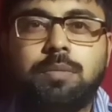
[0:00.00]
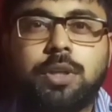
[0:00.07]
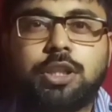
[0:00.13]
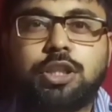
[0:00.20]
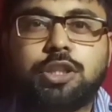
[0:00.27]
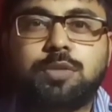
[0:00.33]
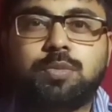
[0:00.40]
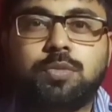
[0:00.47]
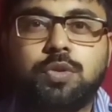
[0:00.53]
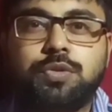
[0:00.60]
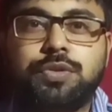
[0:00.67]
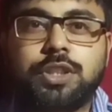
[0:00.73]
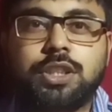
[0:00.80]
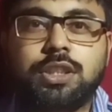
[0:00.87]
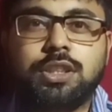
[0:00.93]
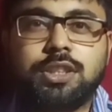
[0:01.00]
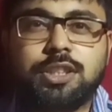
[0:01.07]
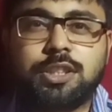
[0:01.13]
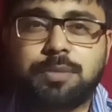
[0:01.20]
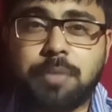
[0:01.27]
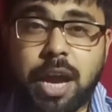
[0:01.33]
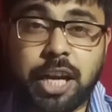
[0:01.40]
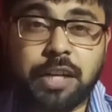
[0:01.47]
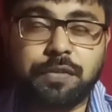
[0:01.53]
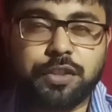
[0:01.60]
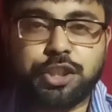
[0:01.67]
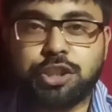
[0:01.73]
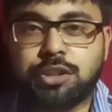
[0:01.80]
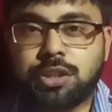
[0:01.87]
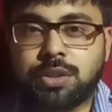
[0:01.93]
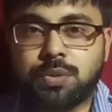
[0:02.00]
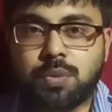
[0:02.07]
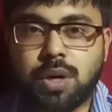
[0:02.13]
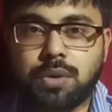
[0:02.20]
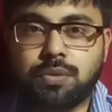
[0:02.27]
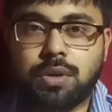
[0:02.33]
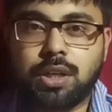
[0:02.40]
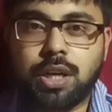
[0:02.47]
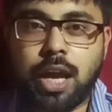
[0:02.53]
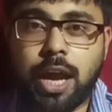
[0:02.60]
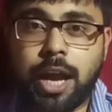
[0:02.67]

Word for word: But this movie is magnificent in one word